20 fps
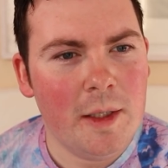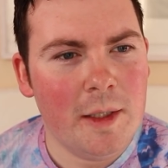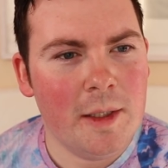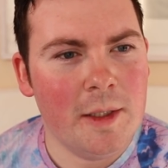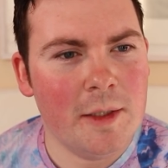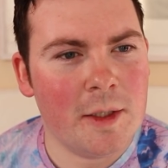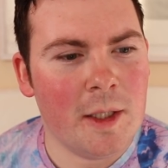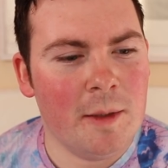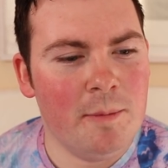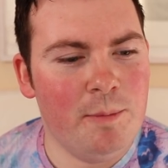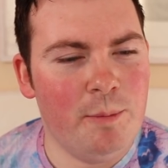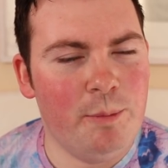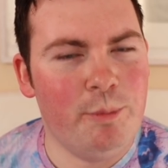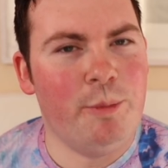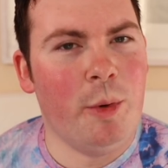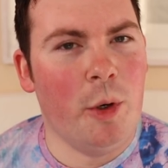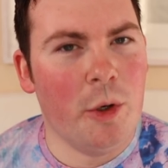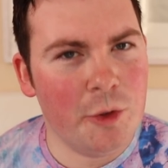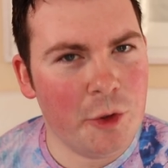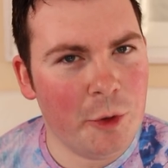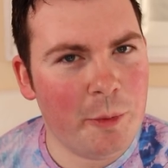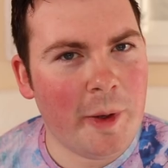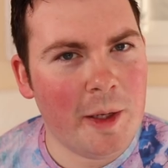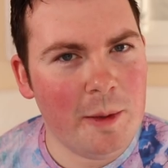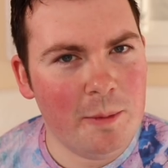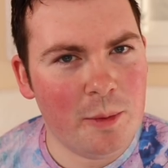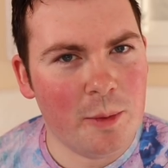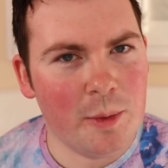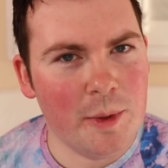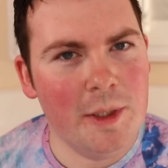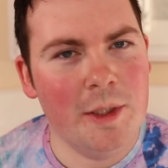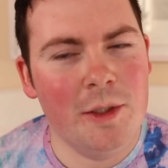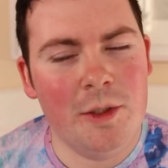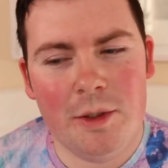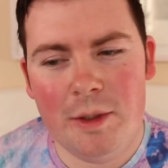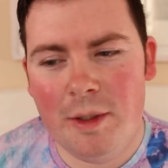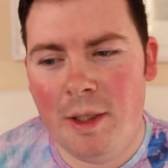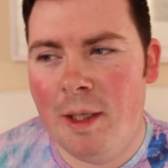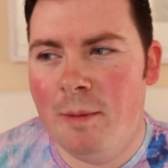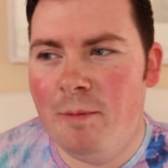It's a border pipe
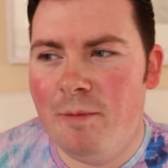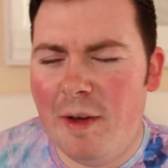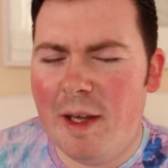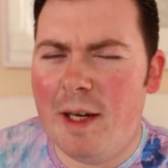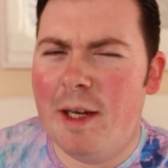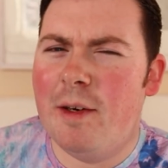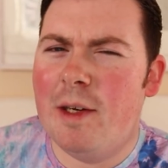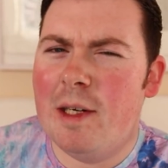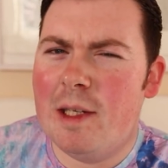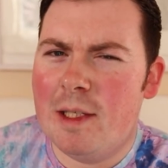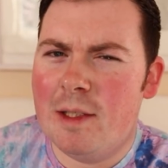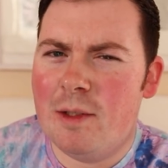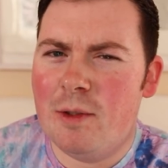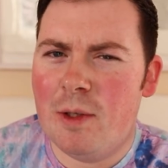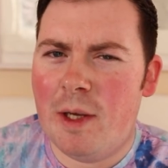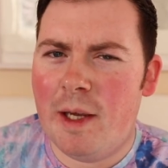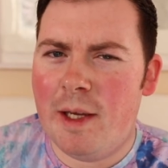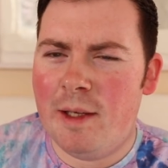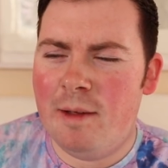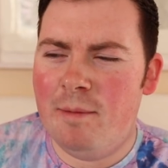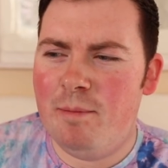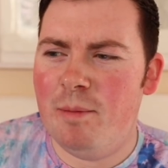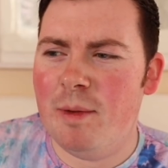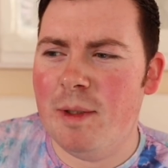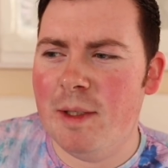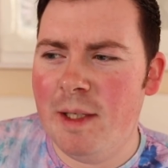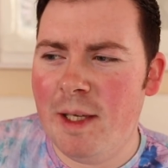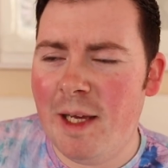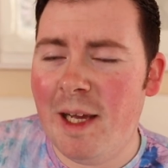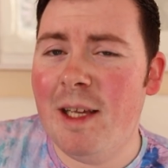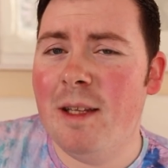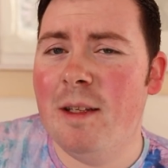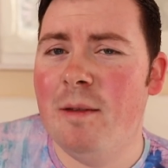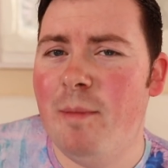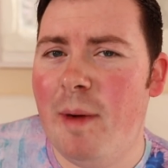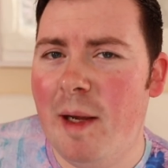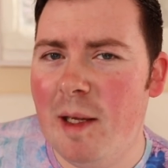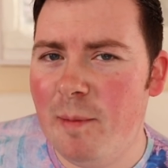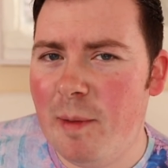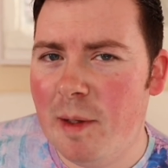wage. Very rarely do I play
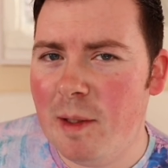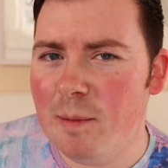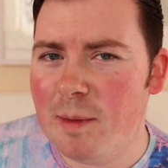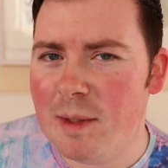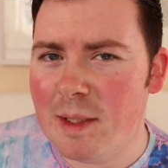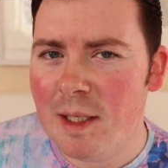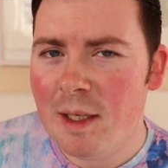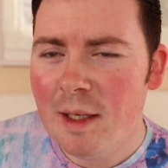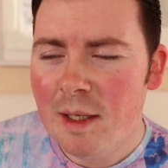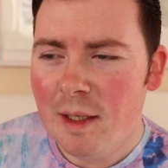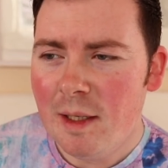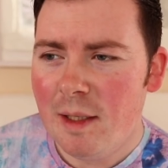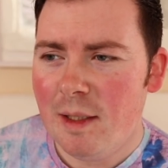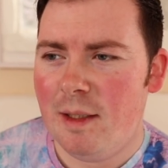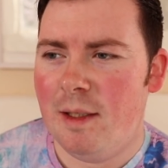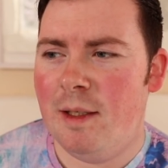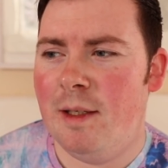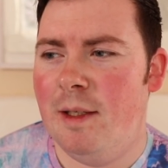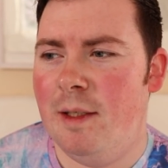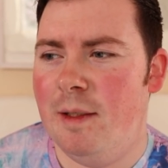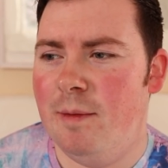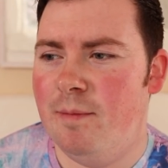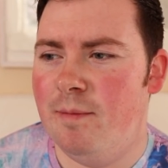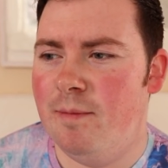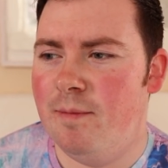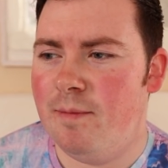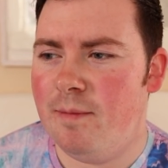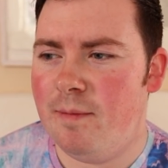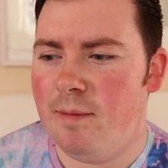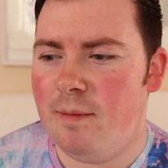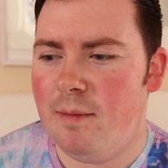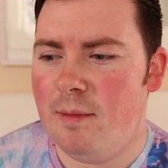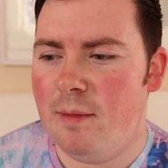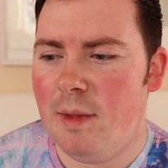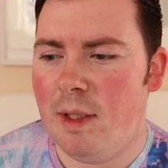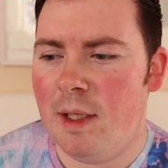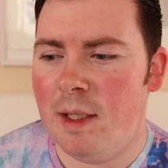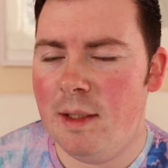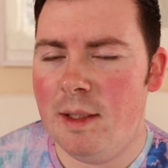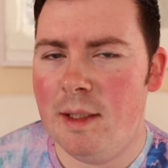Highland bagpipes
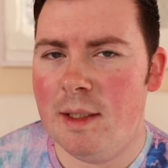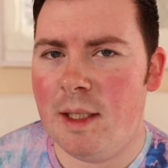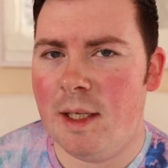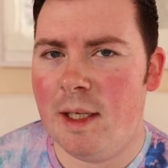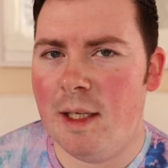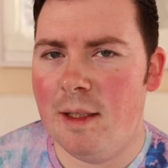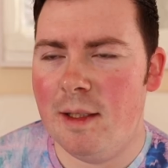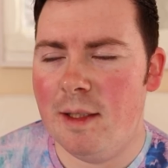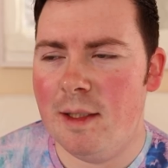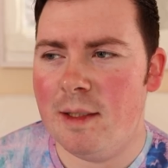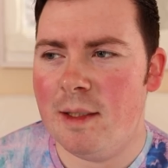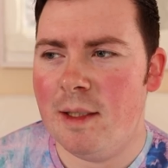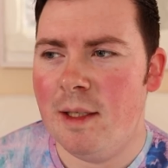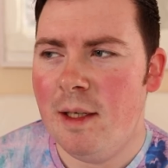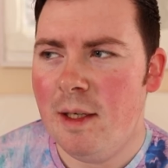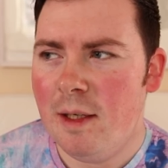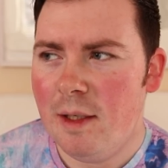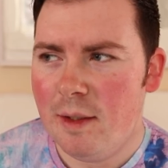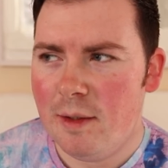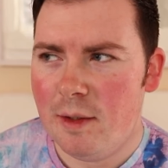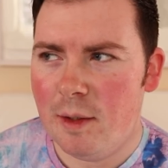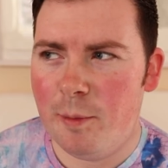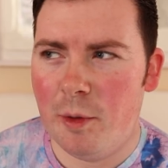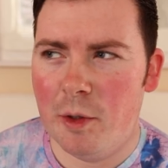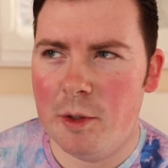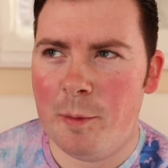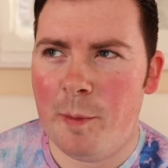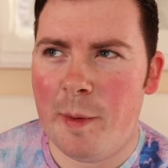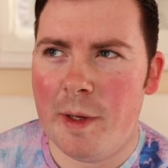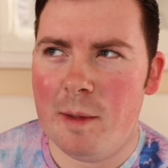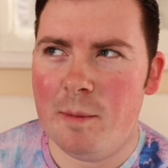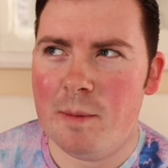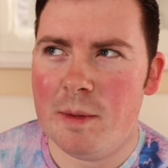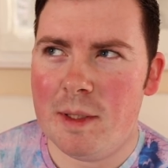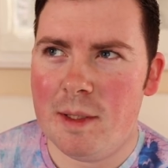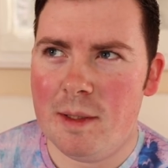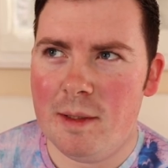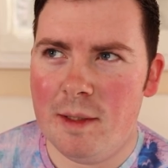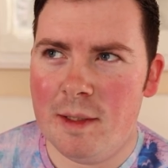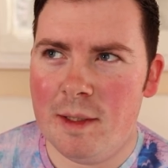at these Kayleys. The border
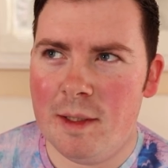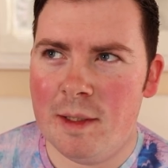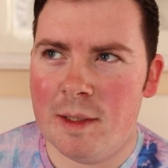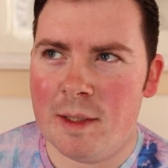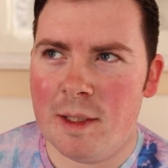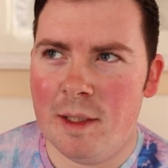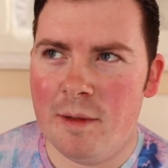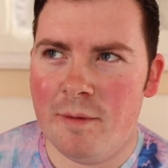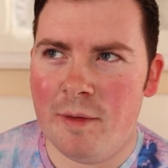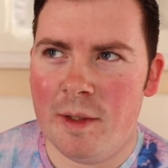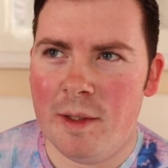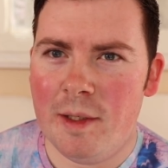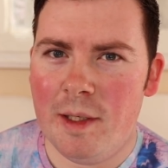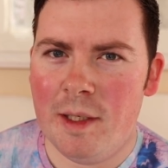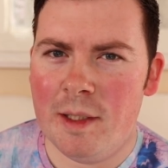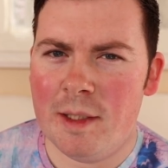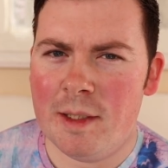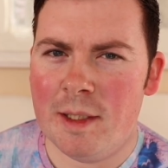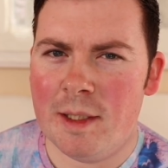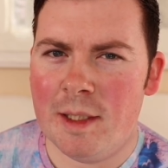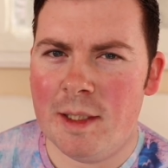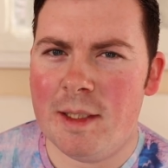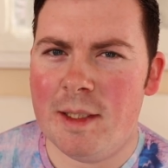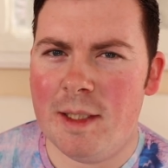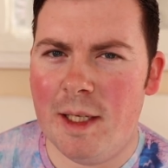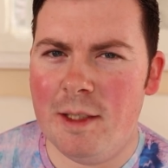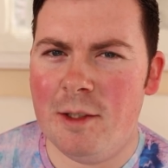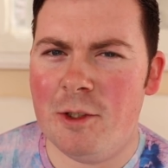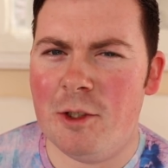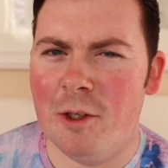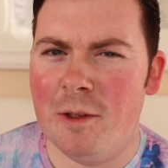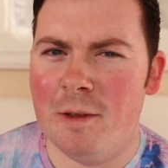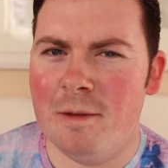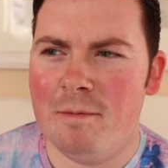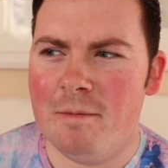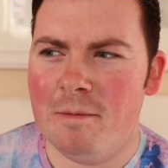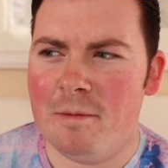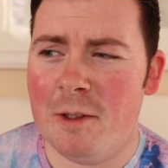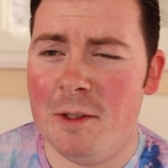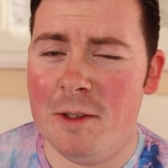pipes, it's an essential,
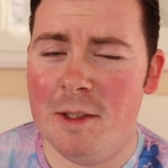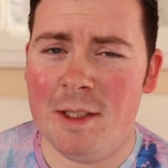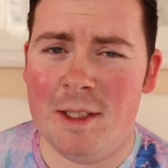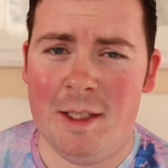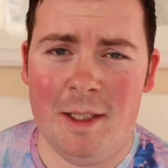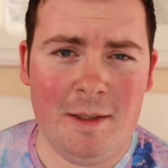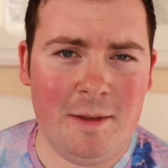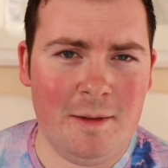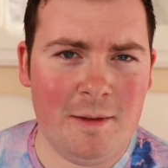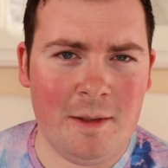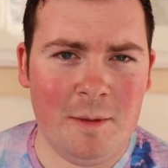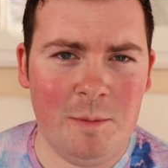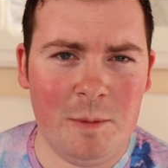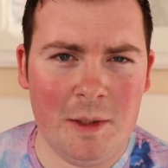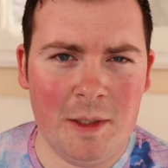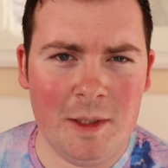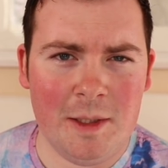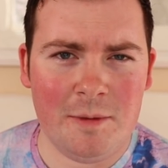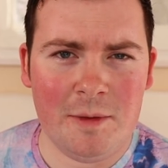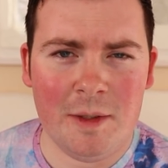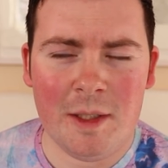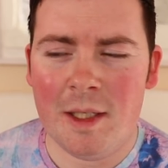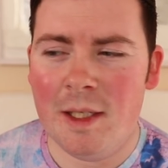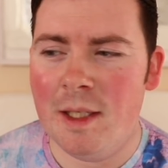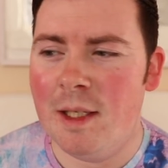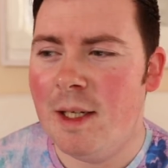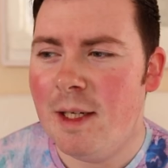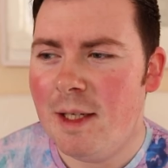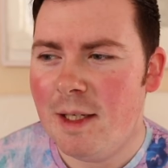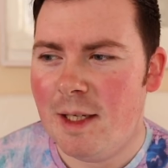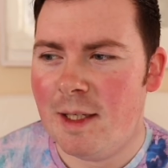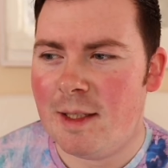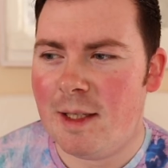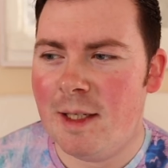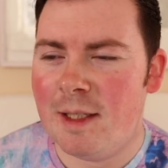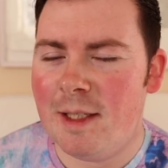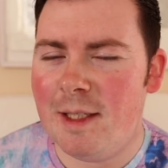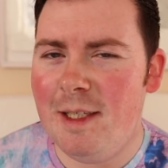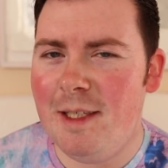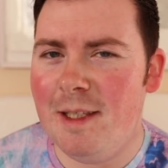because it's in a completely different key.
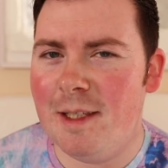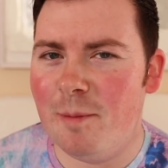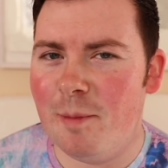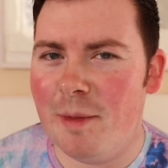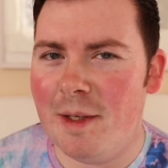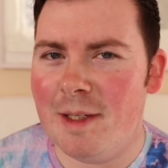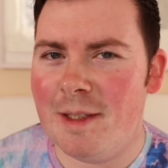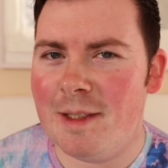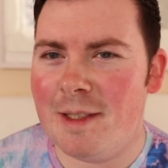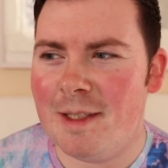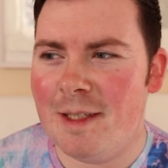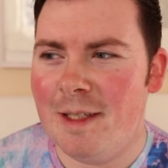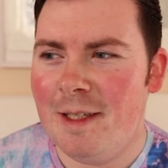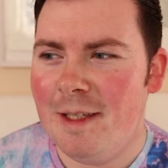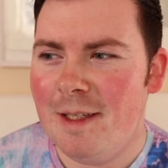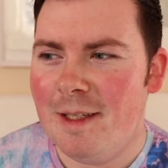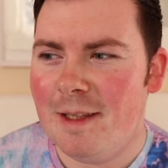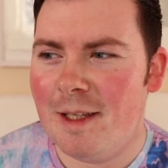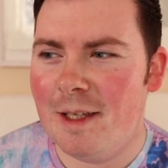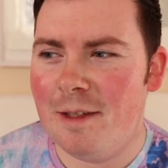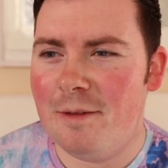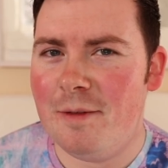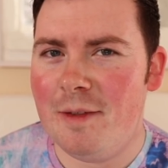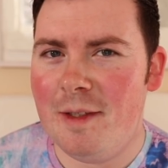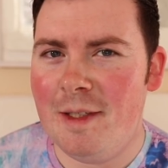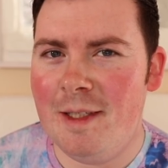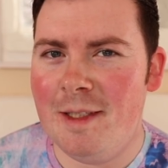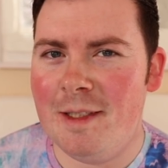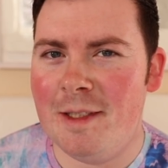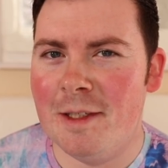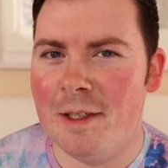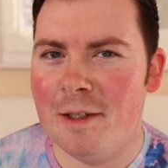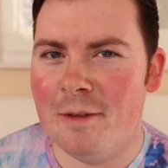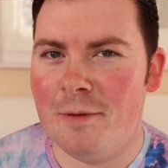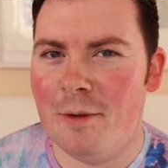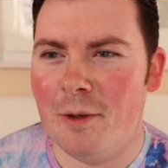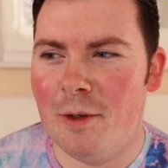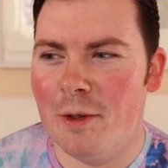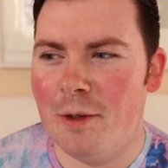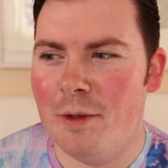A key that makes life easier
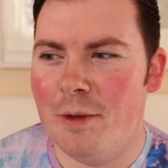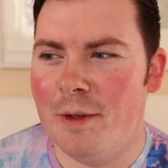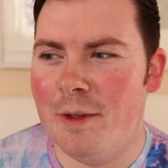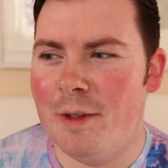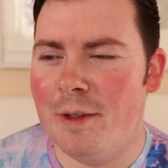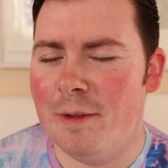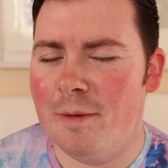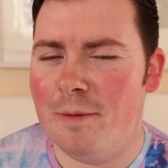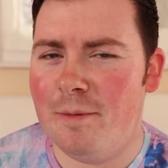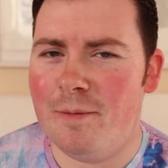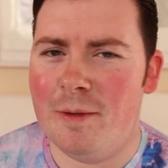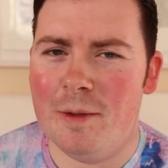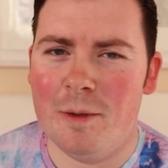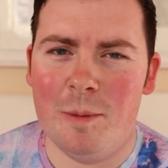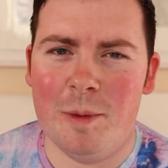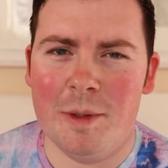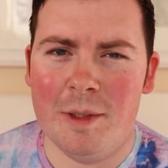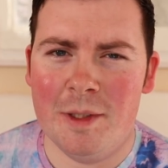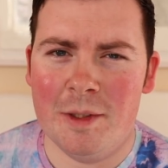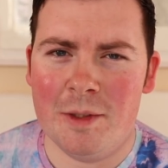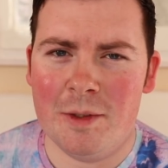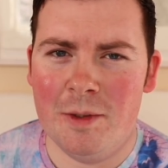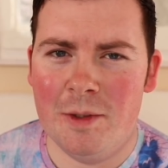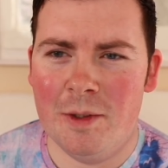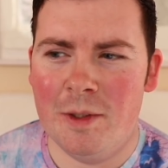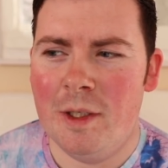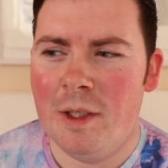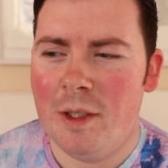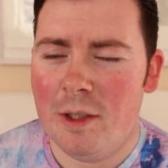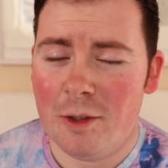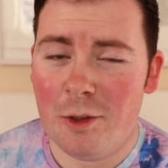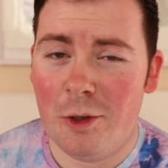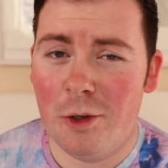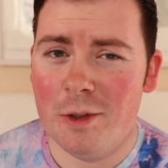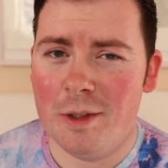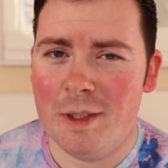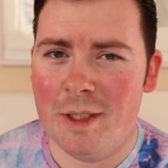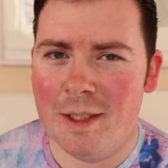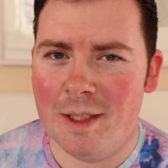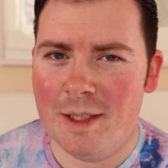for the fiddle players or
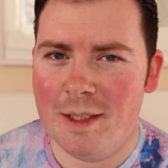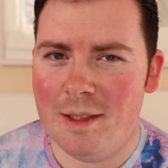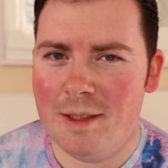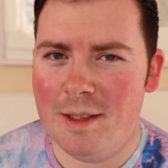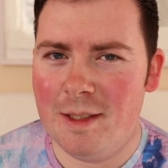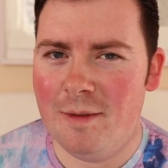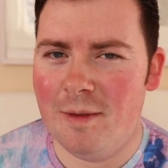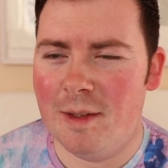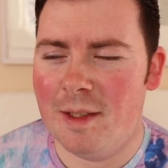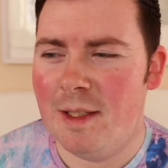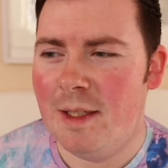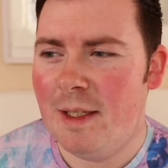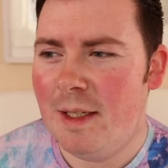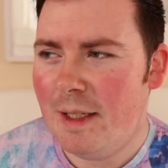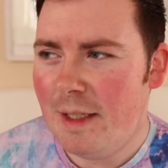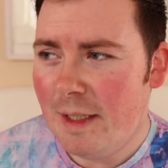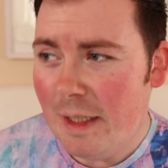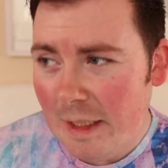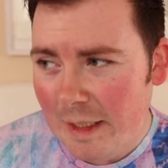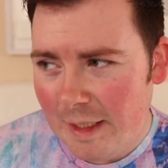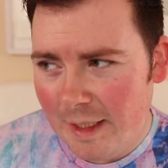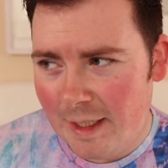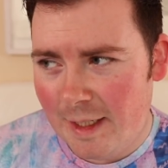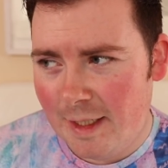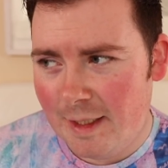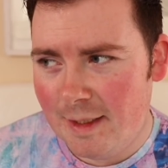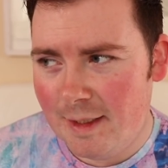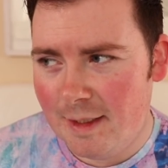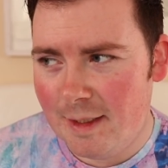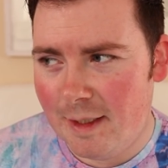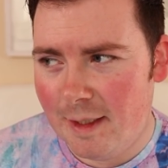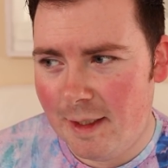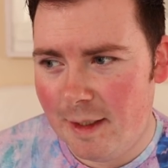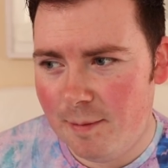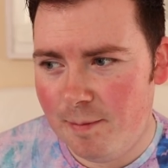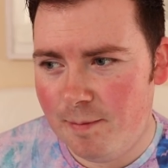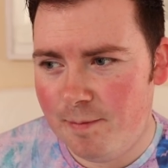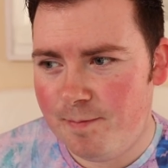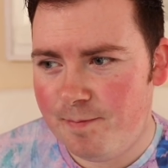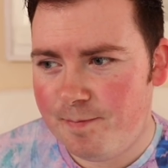accordionists even.
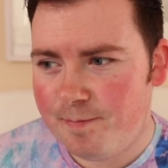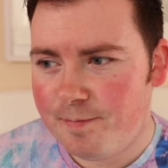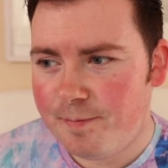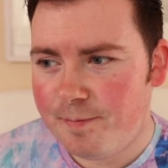And